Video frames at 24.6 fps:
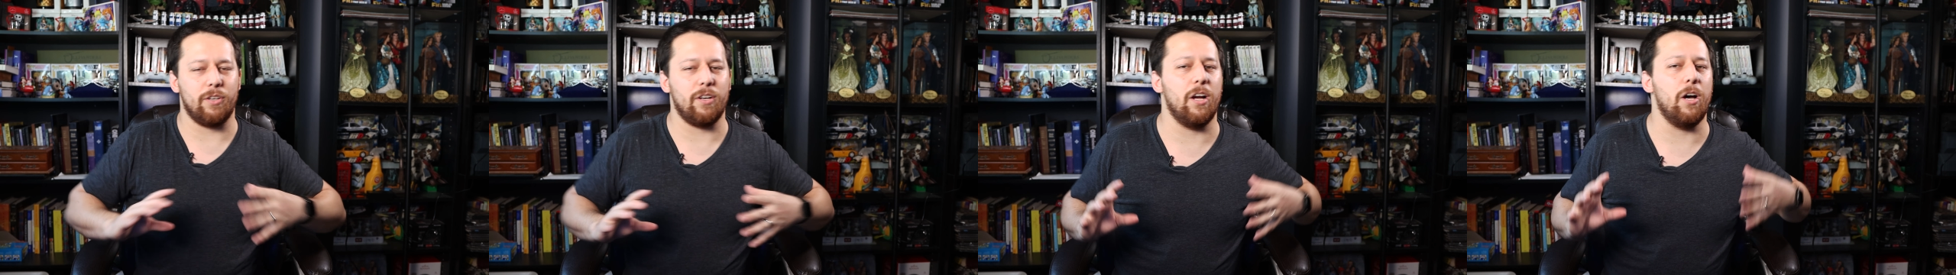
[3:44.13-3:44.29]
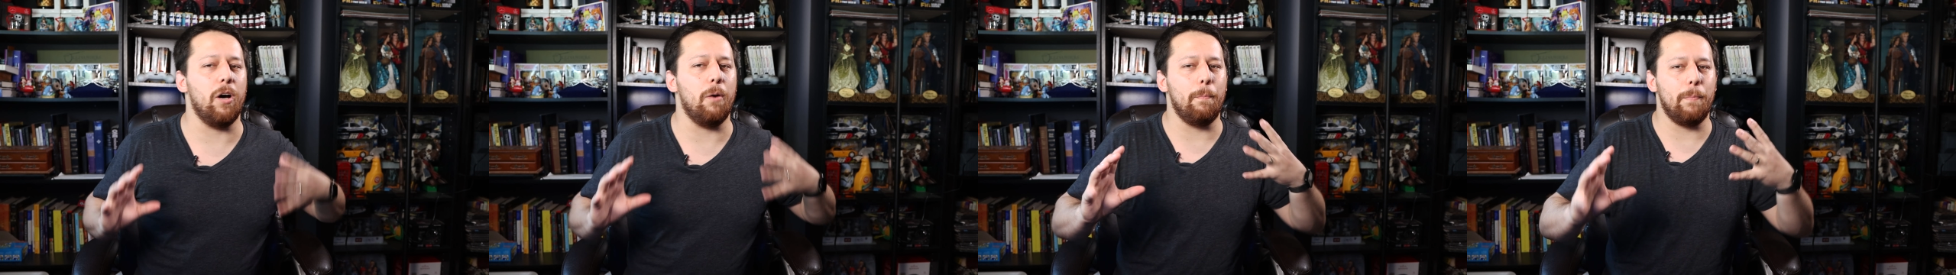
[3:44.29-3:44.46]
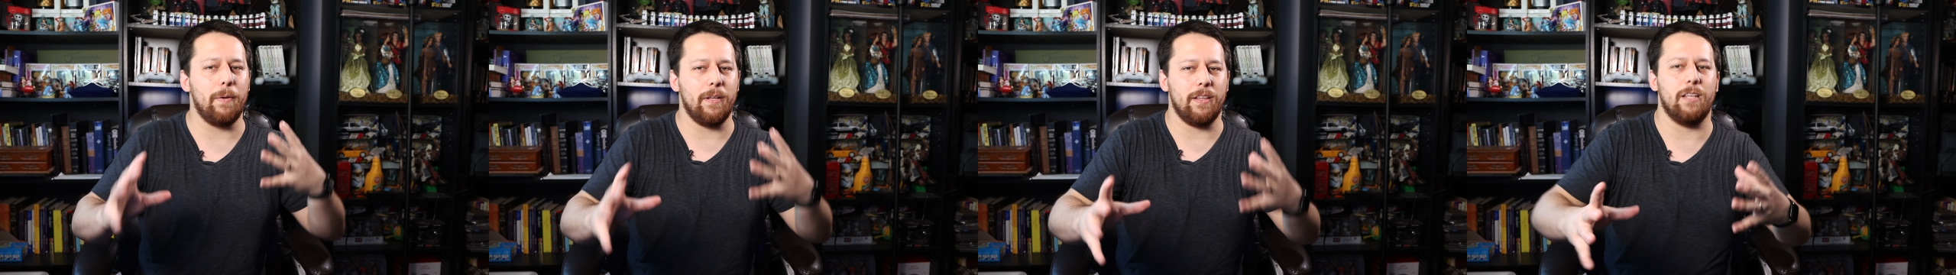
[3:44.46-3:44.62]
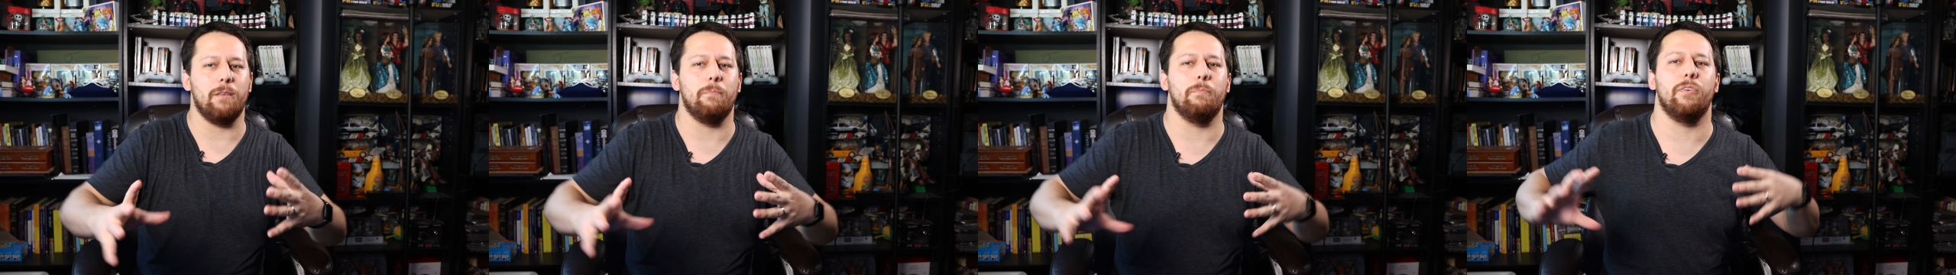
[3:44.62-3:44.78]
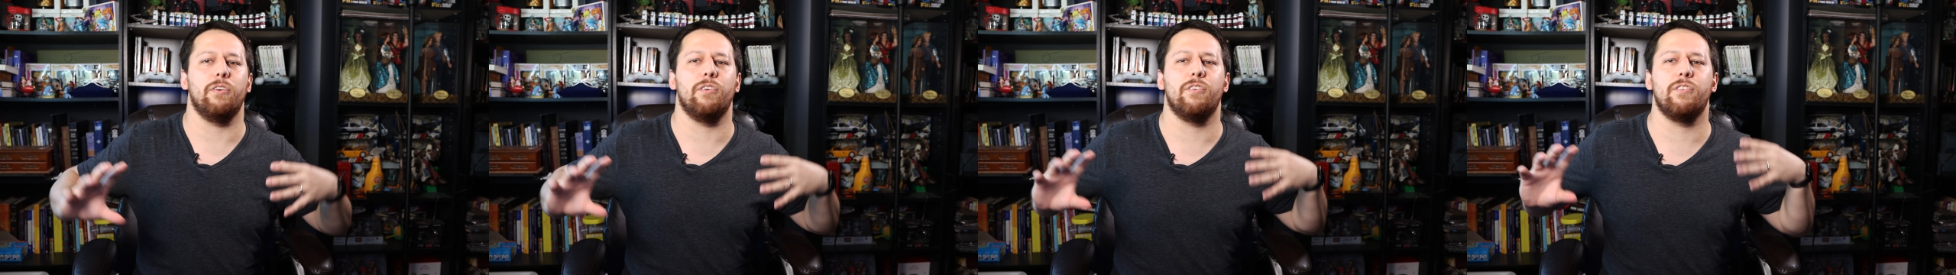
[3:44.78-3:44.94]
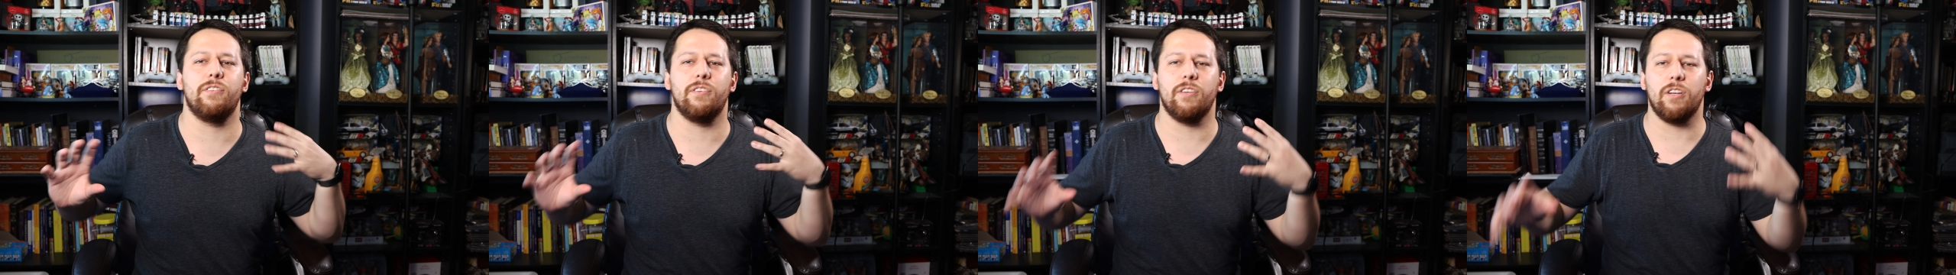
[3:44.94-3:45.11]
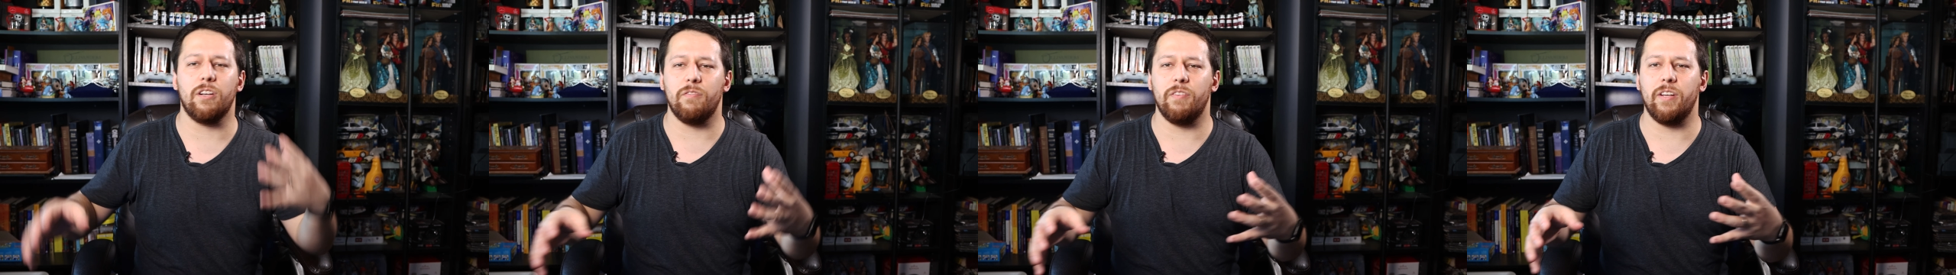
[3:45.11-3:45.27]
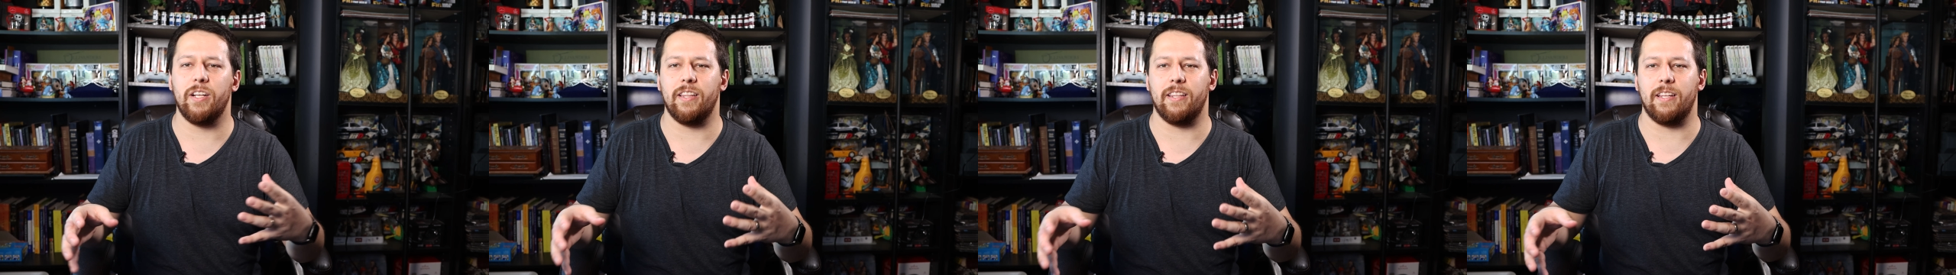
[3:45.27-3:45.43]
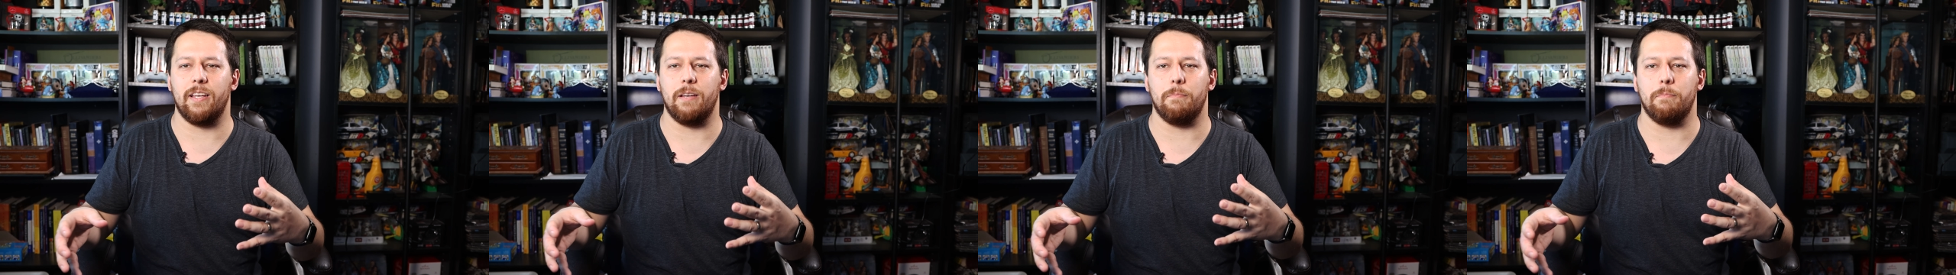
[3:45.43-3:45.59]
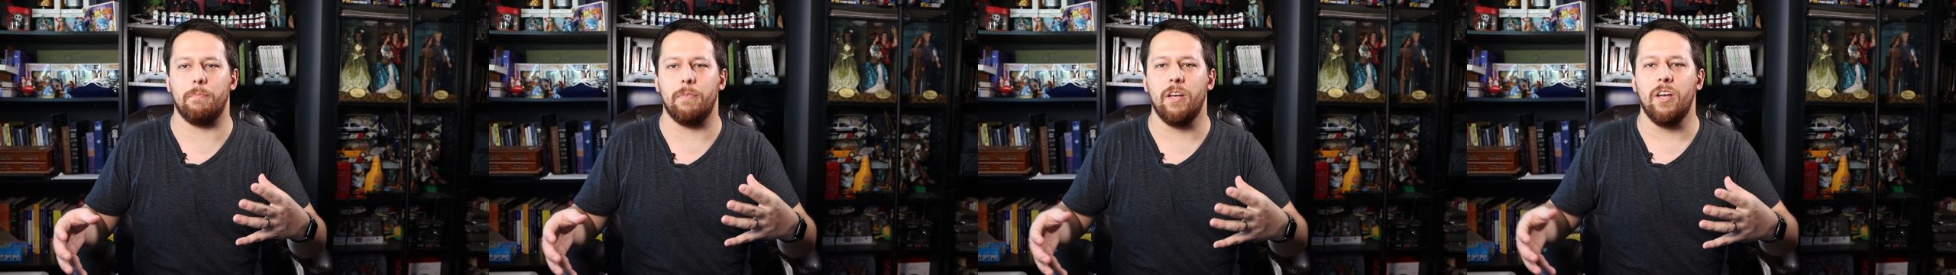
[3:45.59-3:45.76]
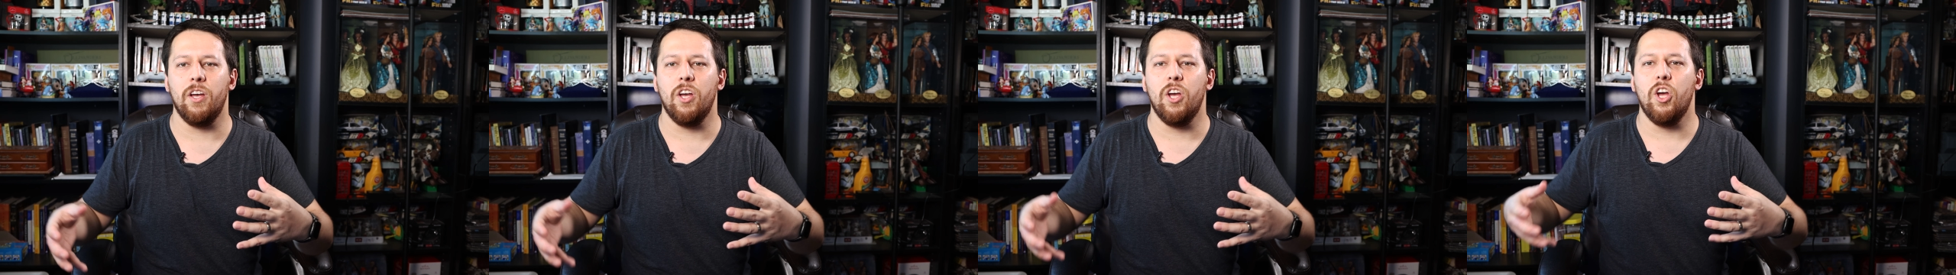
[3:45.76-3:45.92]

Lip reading: helping them, when you're serving them,